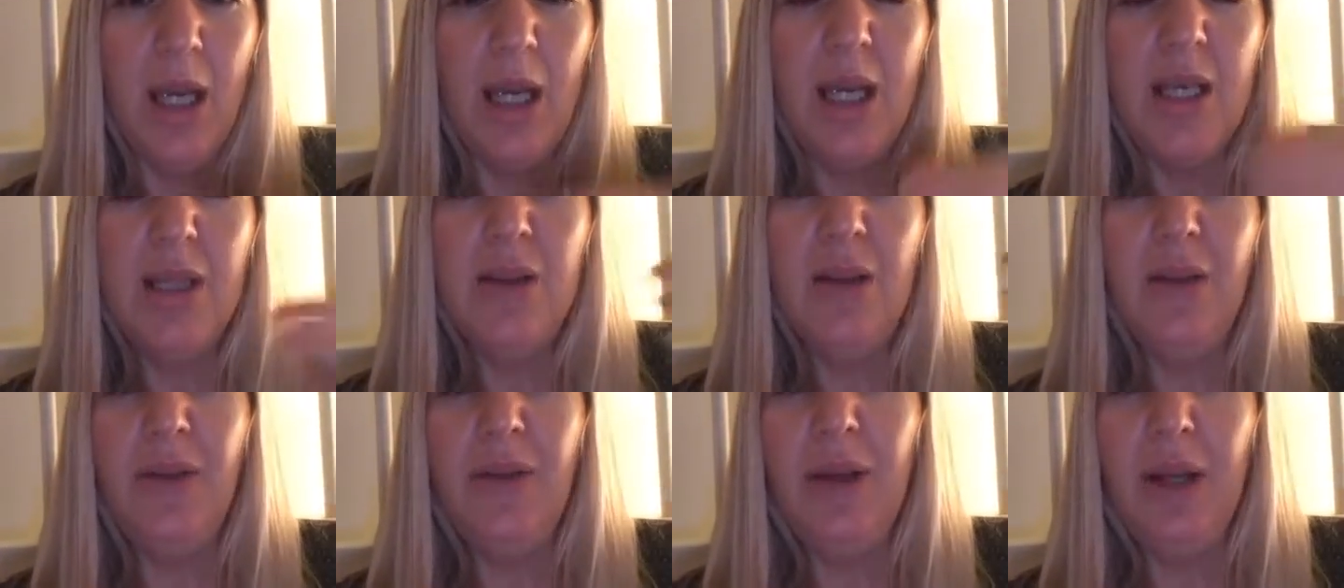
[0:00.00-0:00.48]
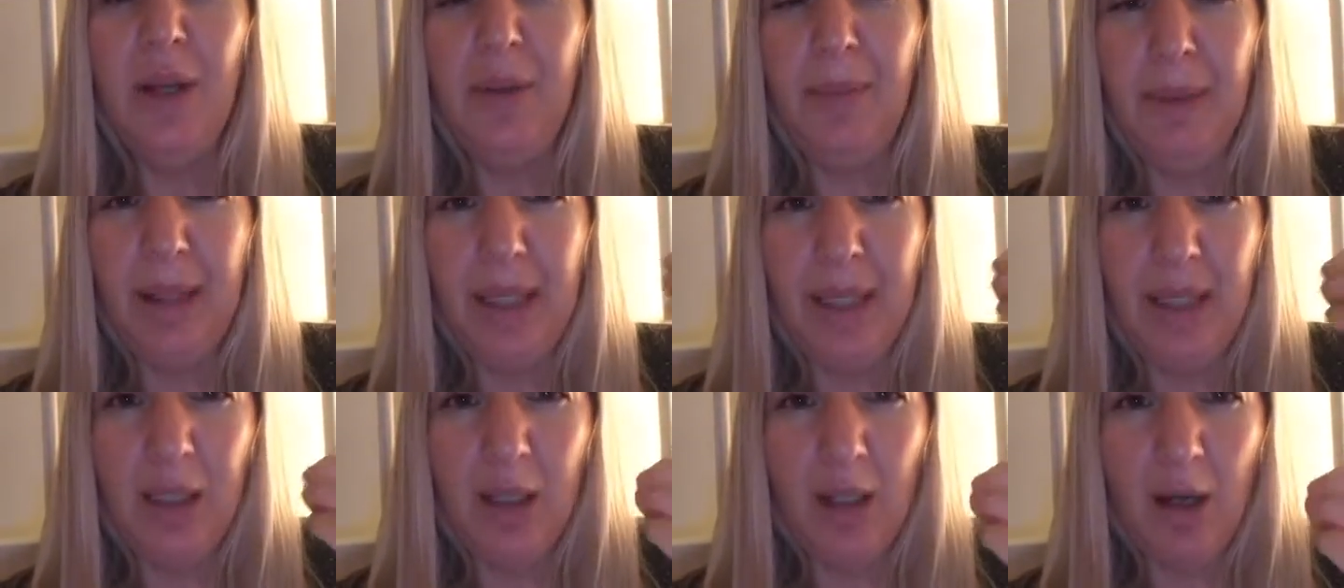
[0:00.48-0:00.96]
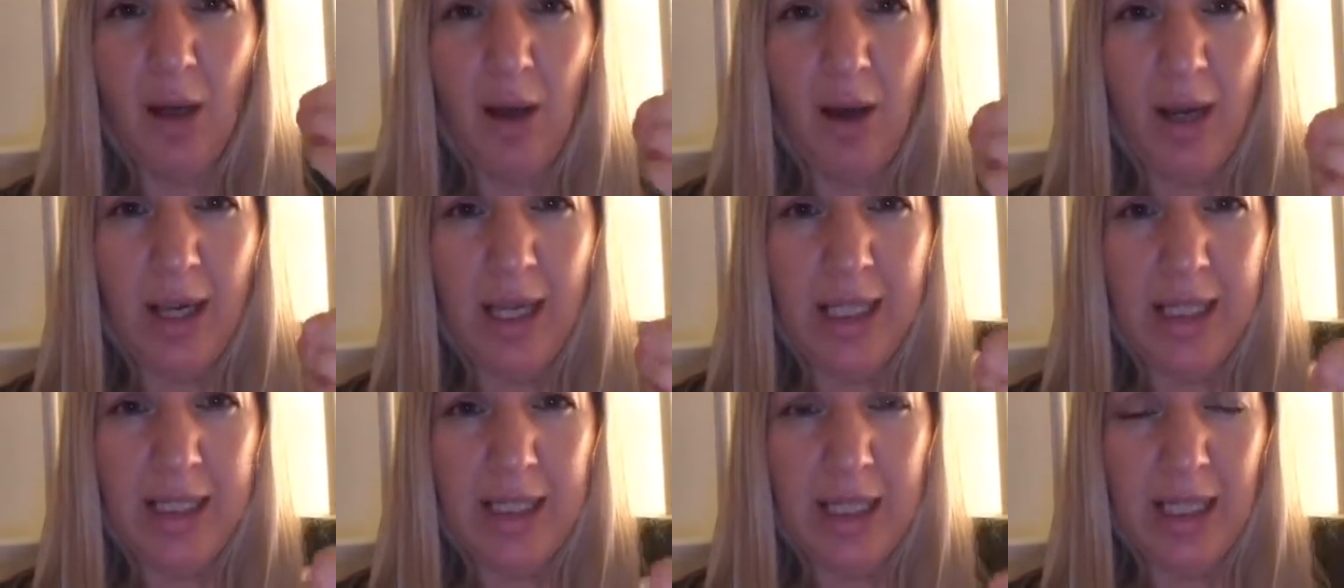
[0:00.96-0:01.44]
So I feel I'm being
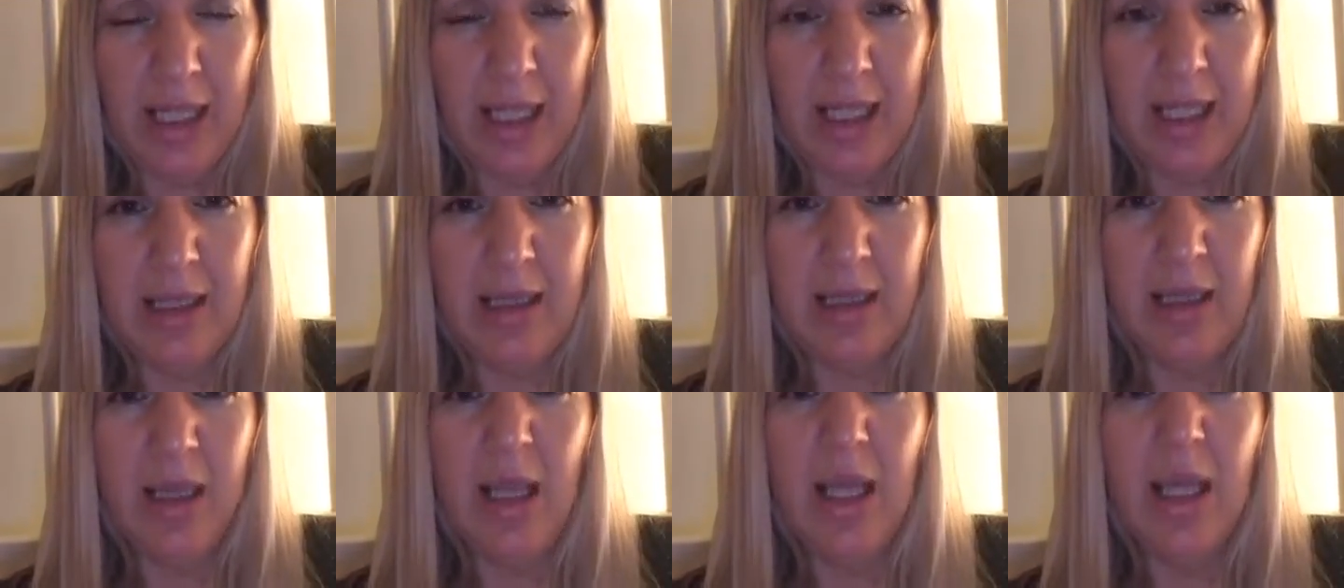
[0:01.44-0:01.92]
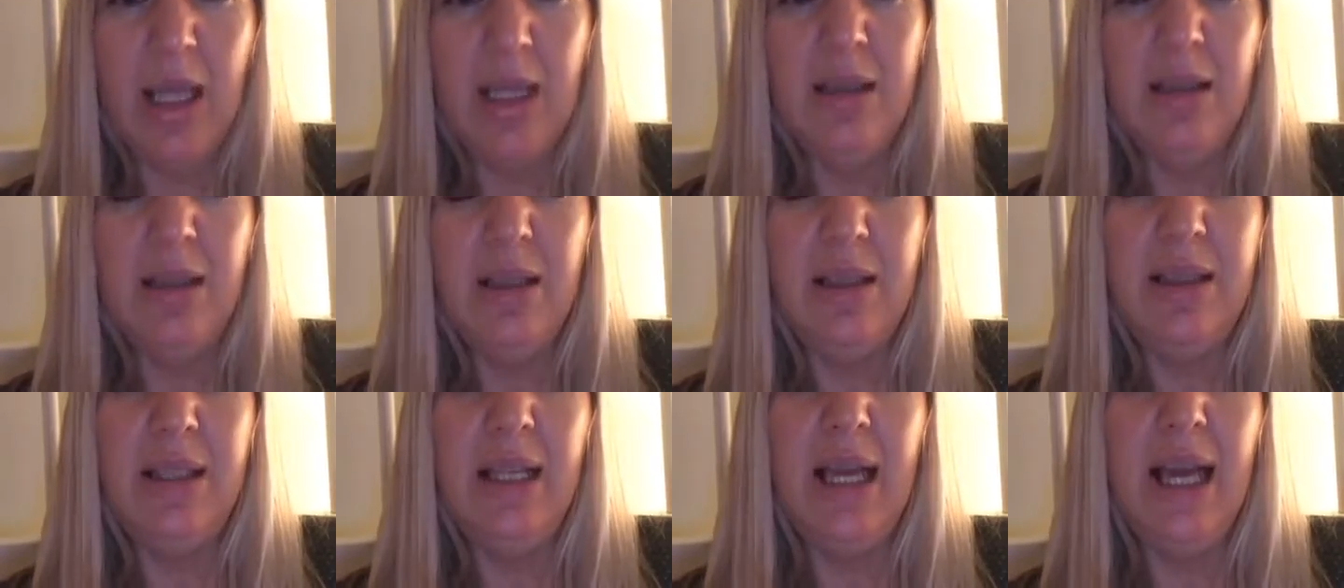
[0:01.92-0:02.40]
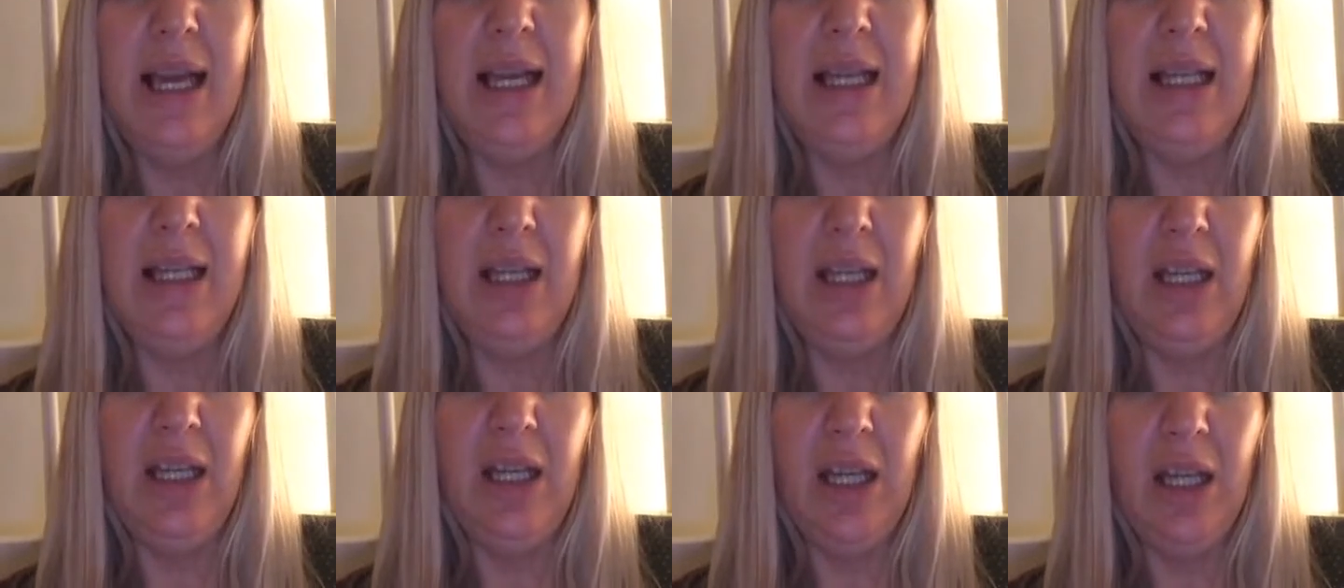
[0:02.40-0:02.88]
guided to
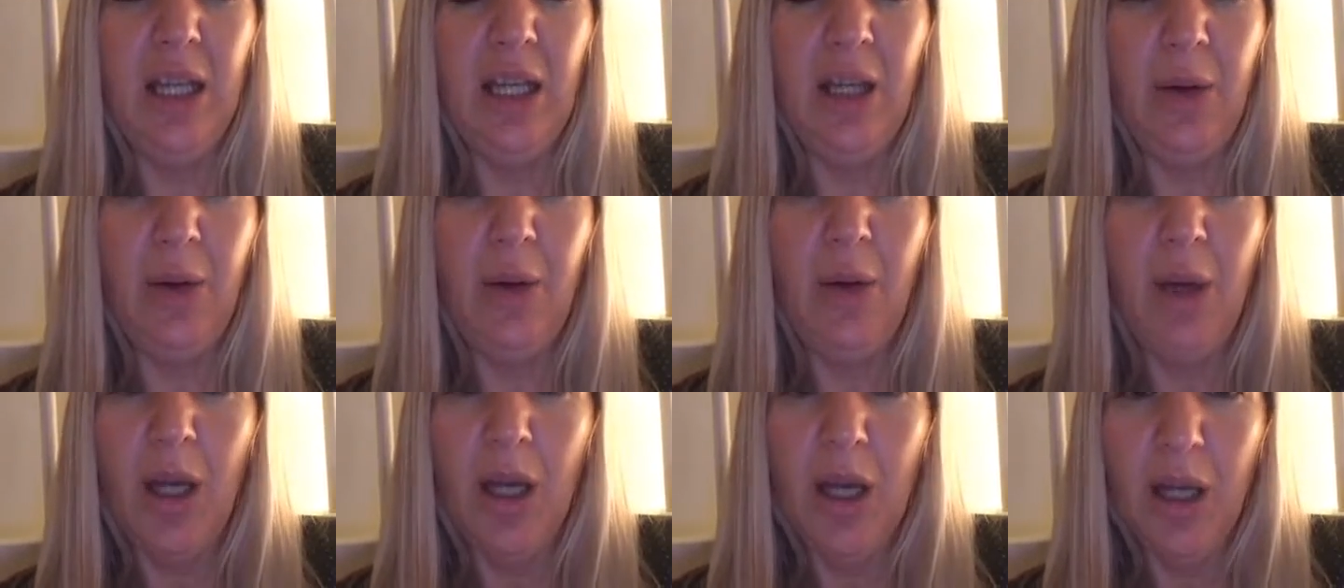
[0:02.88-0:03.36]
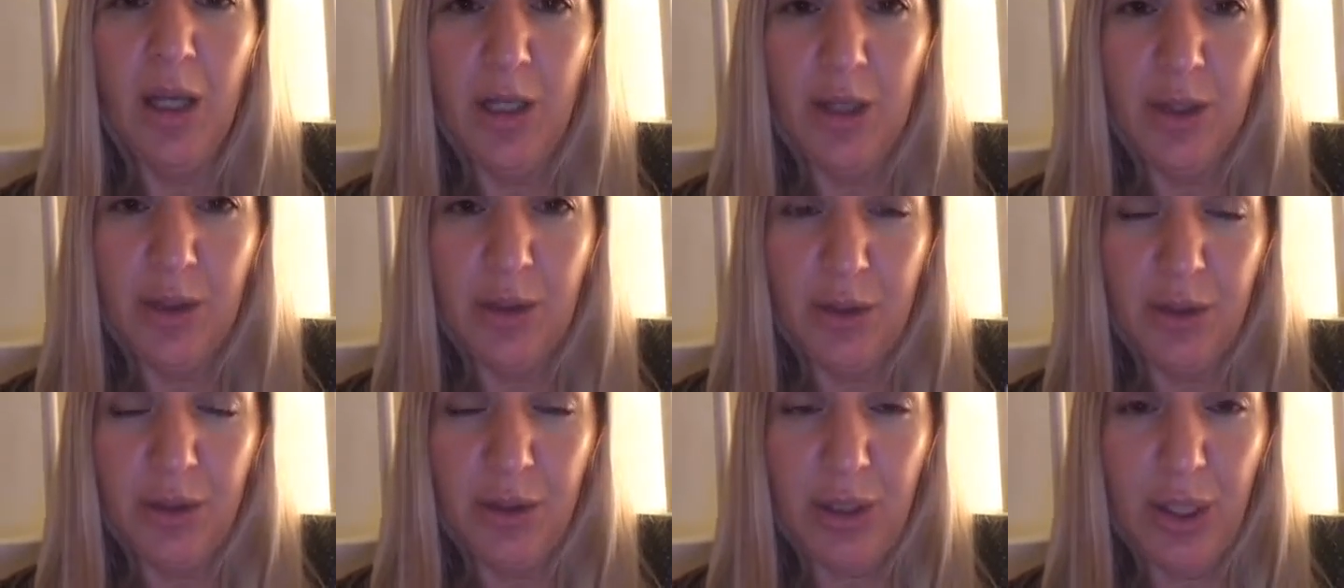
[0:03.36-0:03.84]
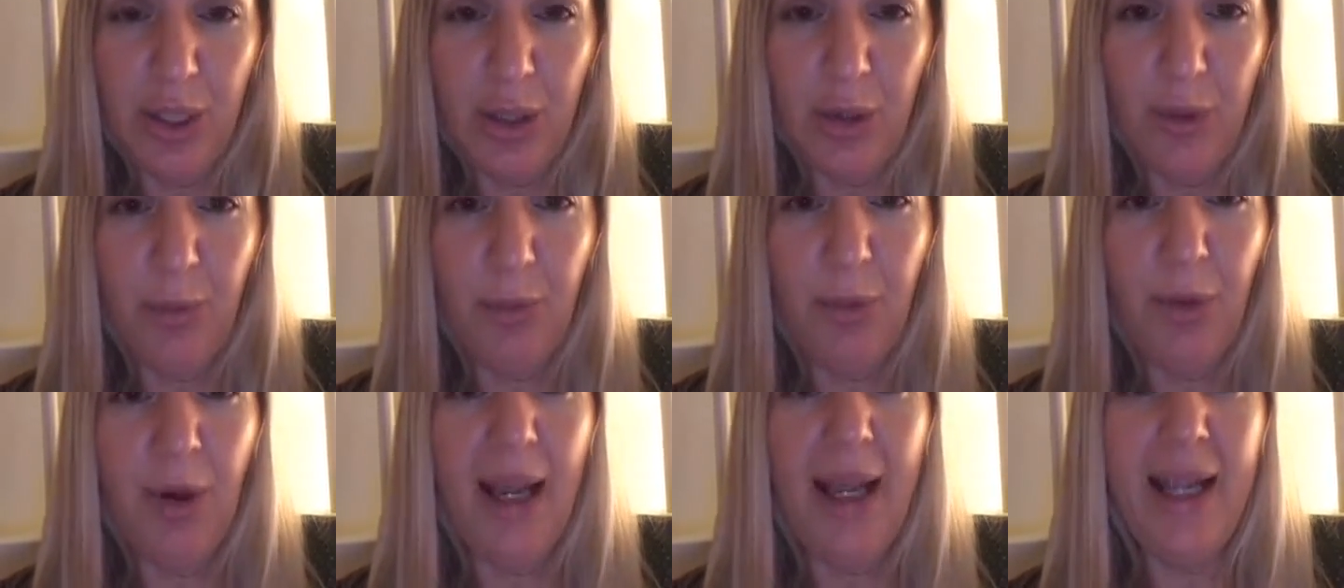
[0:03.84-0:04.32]
take you to your
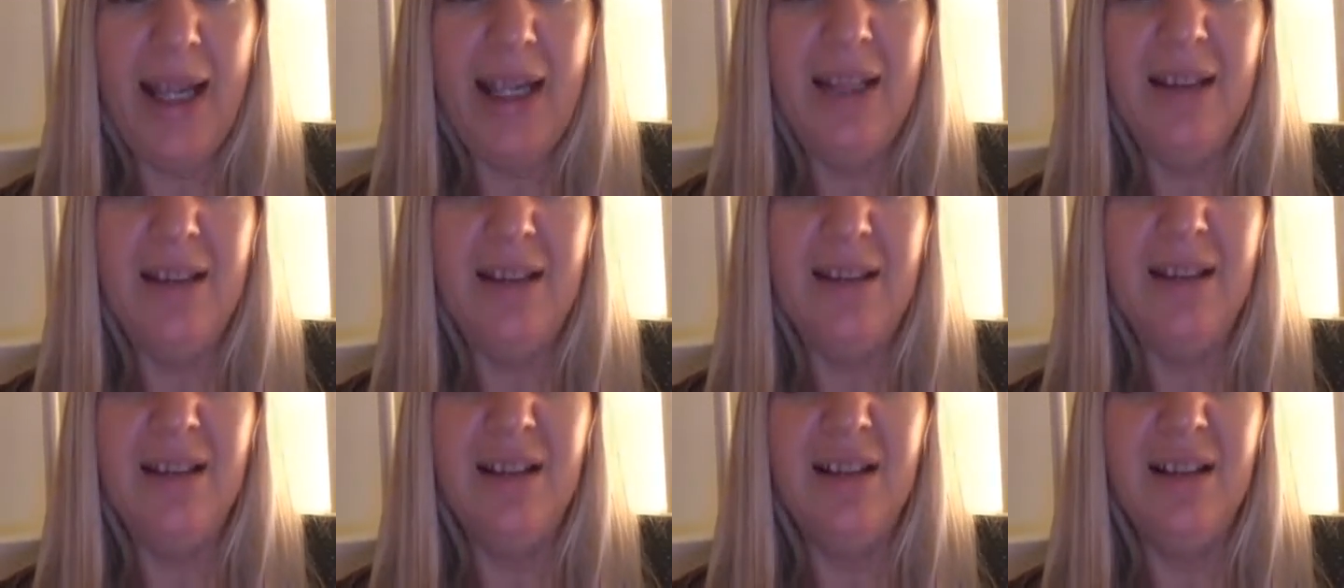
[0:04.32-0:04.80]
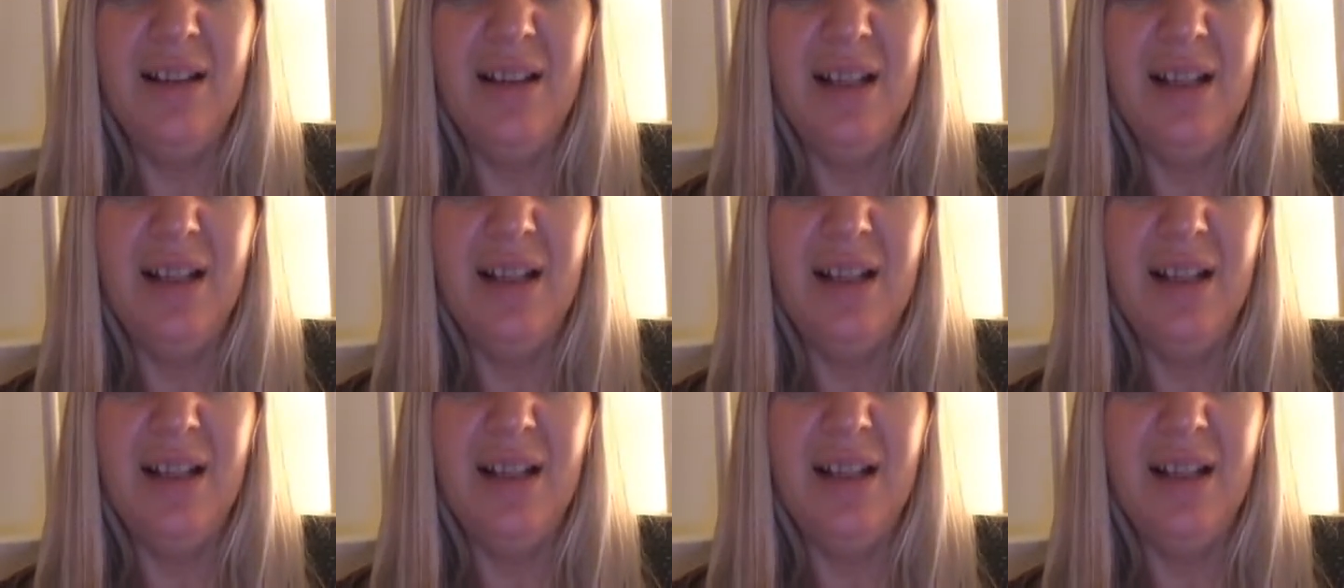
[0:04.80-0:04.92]
brain.